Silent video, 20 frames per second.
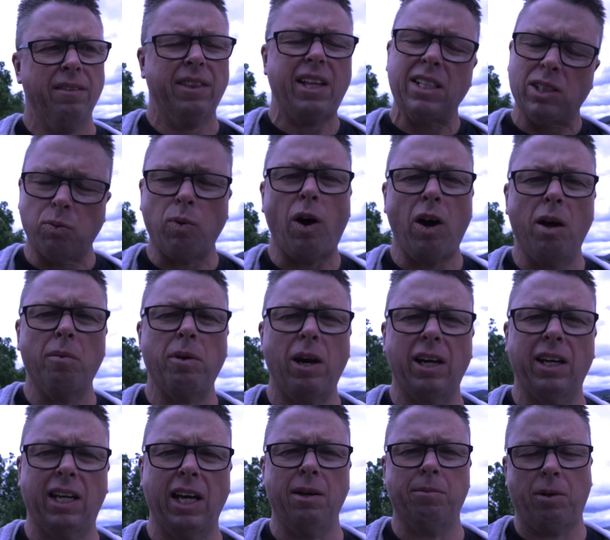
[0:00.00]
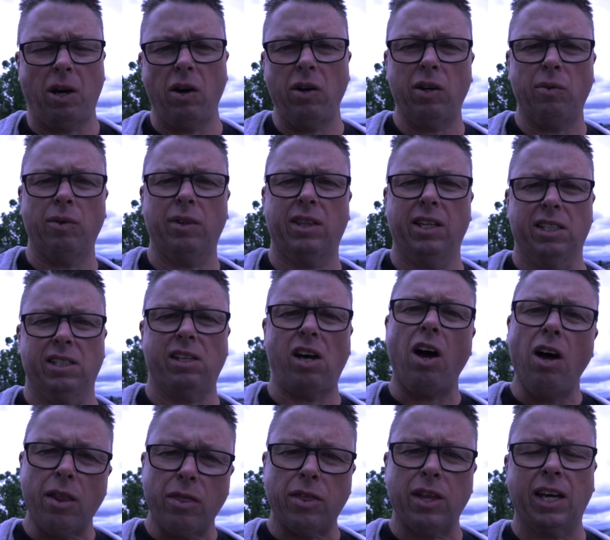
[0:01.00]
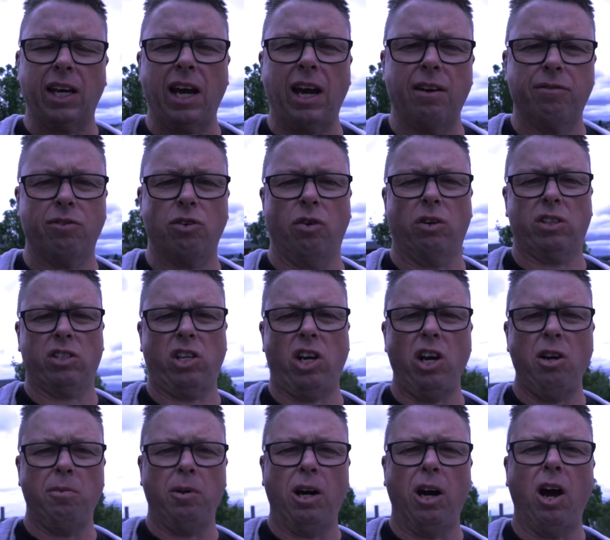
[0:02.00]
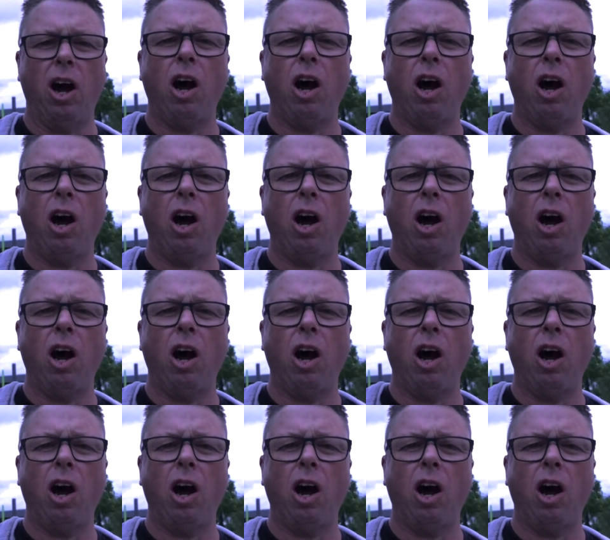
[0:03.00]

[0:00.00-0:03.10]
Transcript: That's why I'm going to keep going with this. I think after October,